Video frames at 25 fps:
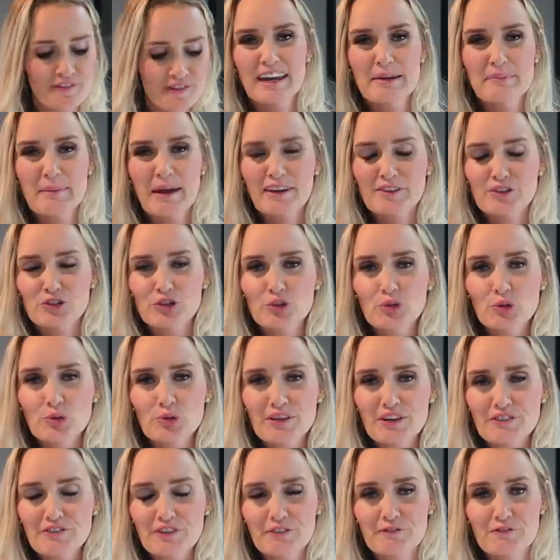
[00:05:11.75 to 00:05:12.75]
Kind of make two
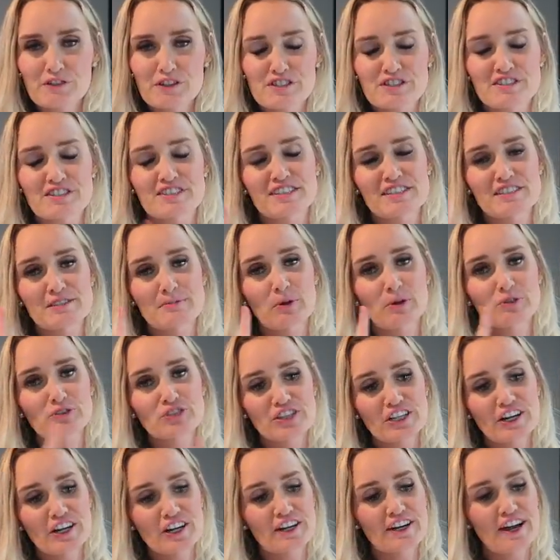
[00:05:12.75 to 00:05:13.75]
different versions because both
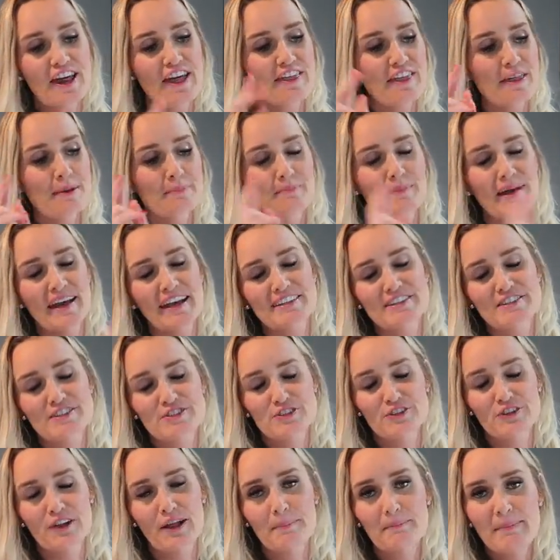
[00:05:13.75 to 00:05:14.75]
Jared and then my
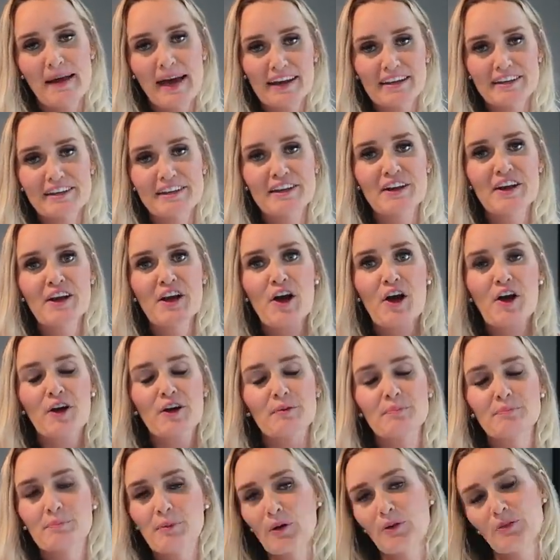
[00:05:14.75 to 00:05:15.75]
sister-in-law Maddie
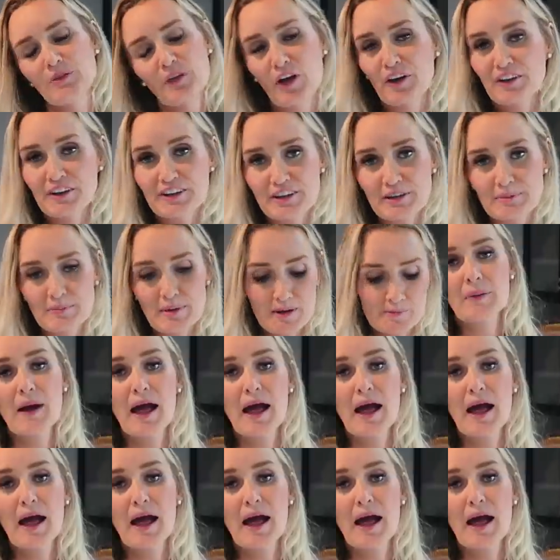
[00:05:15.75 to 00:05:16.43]
are both not eating meat.